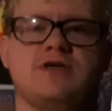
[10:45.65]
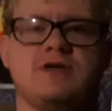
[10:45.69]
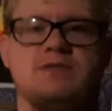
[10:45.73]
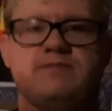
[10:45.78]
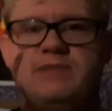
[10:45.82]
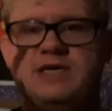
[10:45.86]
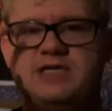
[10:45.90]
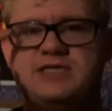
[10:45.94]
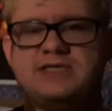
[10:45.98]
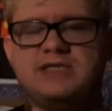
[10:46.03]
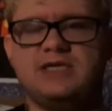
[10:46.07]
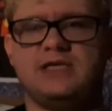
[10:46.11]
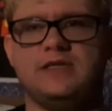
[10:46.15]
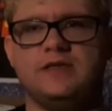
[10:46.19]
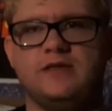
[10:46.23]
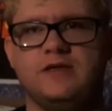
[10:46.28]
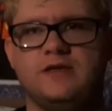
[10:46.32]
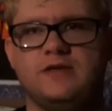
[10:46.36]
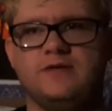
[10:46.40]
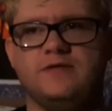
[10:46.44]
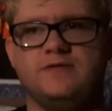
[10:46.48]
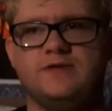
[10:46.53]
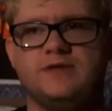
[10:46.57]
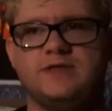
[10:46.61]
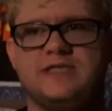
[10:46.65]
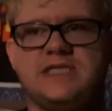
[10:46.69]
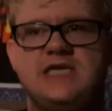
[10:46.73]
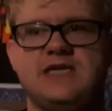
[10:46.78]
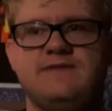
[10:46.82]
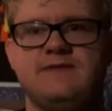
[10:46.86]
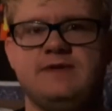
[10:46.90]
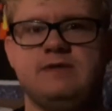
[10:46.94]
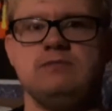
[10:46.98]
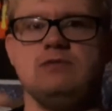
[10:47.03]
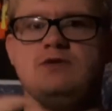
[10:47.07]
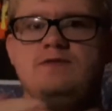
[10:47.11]
I'm mixing the, the
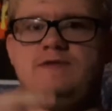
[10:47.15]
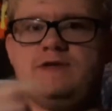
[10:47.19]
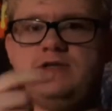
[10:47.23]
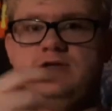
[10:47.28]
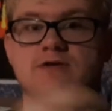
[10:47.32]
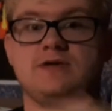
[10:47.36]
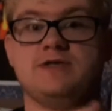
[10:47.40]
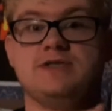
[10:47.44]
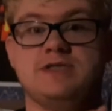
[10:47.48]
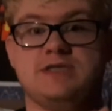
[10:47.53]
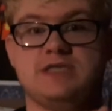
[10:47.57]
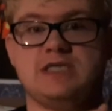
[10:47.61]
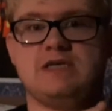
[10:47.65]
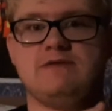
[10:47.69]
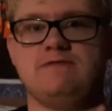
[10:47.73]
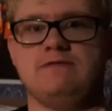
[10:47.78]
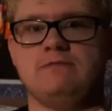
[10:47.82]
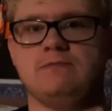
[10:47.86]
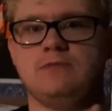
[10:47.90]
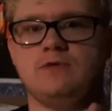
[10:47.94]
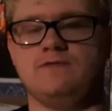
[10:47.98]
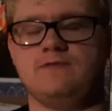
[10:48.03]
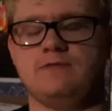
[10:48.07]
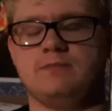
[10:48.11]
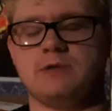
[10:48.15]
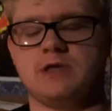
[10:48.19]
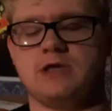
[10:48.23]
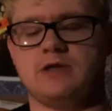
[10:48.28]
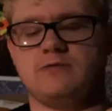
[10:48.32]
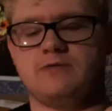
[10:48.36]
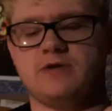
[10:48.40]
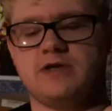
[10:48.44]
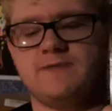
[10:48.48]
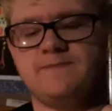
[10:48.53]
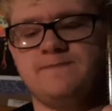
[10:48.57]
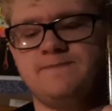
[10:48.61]
TV movie. There is a TV movie, by the
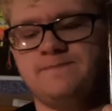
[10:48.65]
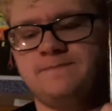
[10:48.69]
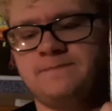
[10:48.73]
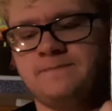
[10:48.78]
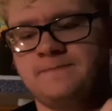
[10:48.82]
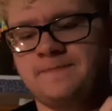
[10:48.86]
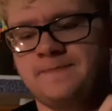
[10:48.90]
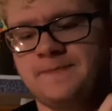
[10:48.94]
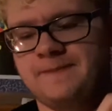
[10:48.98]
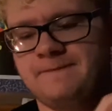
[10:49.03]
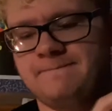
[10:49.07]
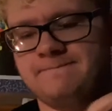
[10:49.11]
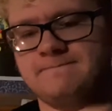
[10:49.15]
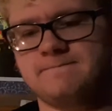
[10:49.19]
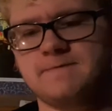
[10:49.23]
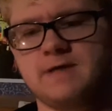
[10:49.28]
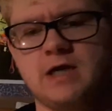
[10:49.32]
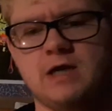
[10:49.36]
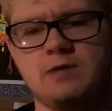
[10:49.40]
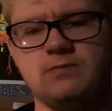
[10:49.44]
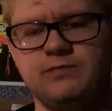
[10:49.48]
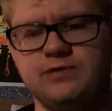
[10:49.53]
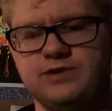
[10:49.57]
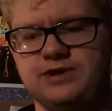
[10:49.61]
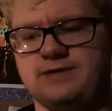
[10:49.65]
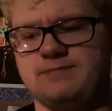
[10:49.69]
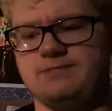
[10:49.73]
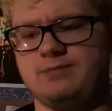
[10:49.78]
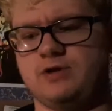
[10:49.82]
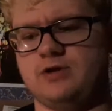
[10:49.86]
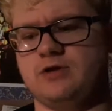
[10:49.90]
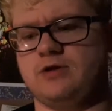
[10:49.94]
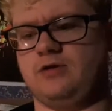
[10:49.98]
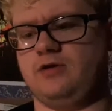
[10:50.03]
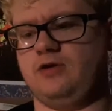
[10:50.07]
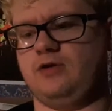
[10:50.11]
way, up with the
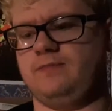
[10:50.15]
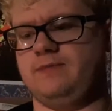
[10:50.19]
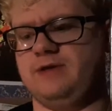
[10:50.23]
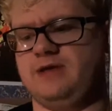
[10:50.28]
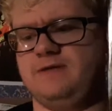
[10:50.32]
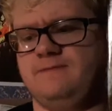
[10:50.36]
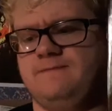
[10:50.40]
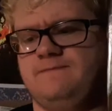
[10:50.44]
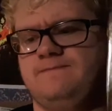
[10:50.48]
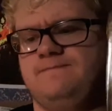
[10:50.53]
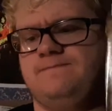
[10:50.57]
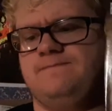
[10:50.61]
book a little bit.